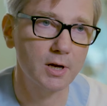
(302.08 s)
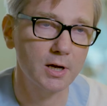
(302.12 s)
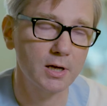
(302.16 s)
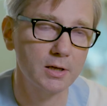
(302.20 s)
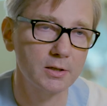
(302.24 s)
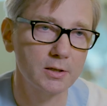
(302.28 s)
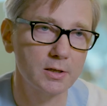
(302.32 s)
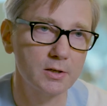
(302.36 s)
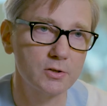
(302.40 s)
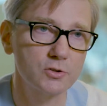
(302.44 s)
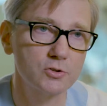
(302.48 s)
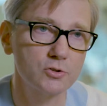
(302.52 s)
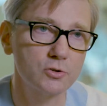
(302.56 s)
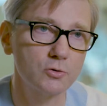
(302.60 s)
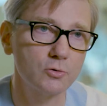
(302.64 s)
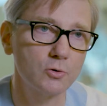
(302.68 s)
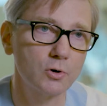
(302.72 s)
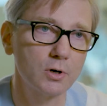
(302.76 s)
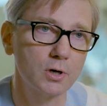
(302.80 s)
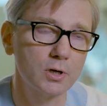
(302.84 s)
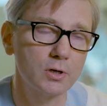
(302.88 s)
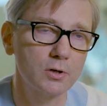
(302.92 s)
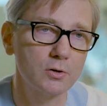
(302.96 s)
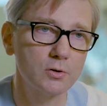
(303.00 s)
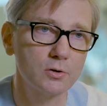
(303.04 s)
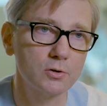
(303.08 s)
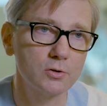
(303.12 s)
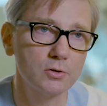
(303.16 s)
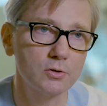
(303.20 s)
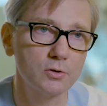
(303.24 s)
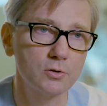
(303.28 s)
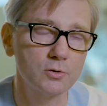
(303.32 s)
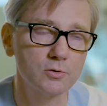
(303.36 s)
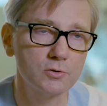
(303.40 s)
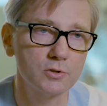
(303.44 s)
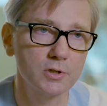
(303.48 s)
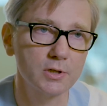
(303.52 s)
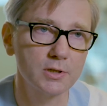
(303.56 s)
and ensure a good
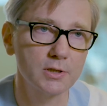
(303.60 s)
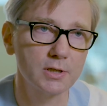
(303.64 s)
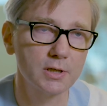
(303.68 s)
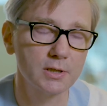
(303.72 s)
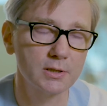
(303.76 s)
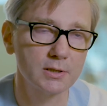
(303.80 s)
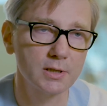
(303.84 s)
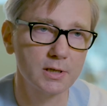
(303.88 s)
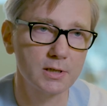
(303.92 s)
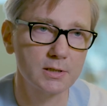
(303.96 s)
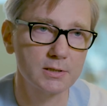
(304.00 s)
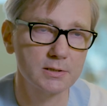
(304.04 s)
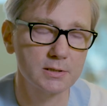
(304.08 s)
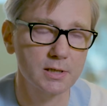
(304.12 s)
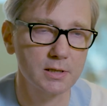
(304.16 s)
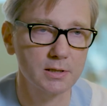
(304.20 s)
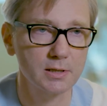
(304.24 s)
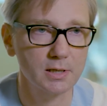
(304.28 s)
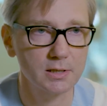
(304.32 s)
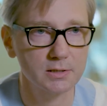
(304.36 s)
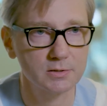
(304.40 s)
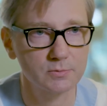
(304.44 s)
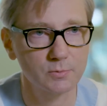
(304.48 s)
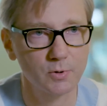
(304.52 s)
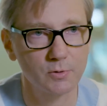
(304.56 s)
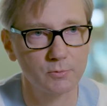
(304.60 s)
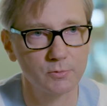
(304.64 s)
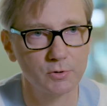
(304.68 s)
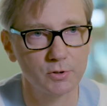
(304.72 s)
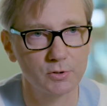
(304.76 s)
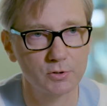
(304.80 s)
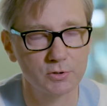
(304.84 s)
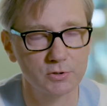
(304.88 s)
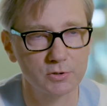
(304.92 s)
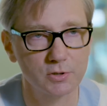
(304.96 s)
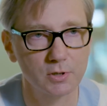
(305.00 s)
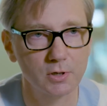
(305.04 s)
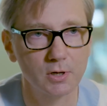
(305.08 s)
nutrient intake, and that's why we
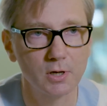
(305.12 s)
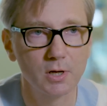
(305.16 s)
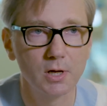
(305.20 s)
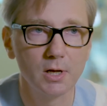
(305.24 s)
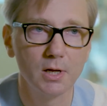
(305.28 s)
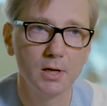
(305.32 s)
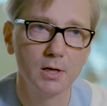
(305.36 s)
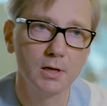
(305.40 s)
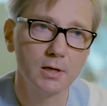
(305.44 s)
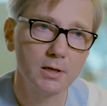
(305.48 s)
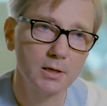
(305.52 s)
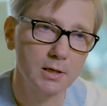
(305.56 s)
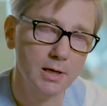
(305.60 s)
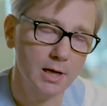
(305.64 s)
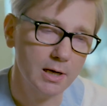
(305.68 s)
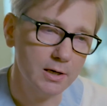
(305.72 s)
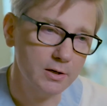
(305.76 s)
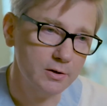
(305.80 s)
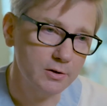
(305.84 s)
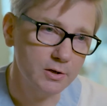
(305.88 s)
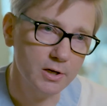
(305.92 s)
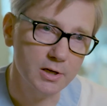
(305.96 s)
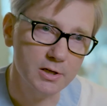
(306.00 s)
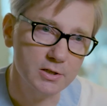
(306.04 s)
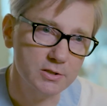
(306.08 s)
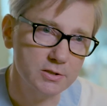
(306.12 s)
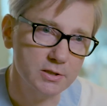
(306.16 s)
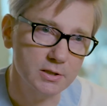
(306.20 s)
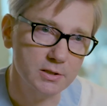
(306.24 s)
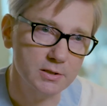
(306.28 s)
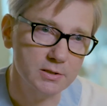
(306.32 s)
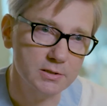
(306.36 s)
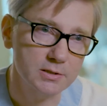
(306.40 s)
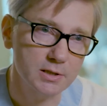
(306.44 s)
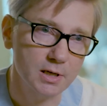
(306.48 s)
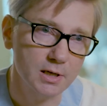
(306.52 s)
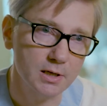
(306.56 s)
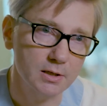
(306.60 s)
use the
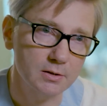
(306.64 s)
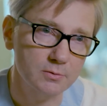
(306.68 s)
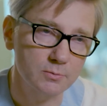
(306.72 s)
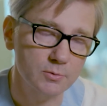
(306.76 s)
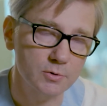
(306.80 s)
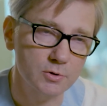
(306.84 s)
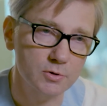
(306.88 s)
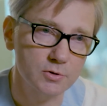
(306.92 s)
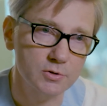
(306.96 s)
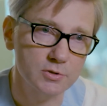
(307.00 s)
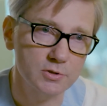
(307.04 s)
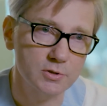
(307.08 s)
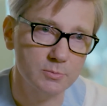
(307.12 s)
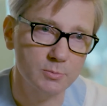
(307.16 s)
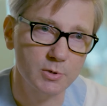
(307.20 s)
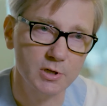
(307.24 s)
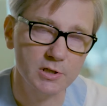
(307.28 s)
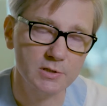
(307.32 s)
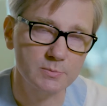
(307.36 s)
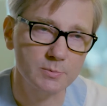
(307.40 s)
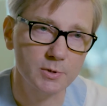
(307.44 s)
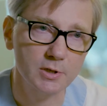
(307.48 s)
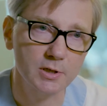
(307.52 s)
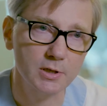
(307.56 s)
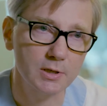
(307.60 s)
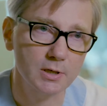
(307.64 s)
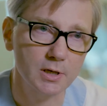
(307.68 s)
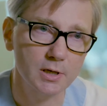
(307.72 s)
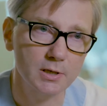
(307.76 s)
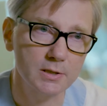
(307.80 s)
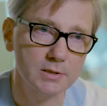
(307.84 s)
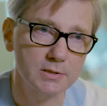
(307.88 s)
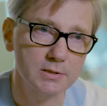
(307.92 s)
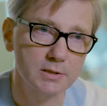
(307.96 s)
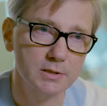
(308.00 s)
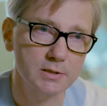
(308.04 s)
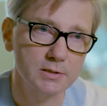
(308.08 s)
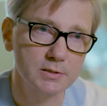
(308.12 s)
calculations and we use the breast milk
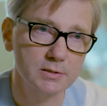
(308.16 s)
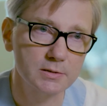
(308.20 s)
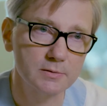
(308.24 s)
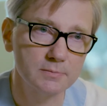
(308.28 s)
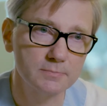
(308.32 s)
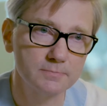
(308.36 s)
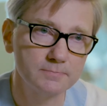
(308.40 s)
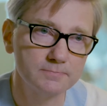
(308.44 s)
analysis.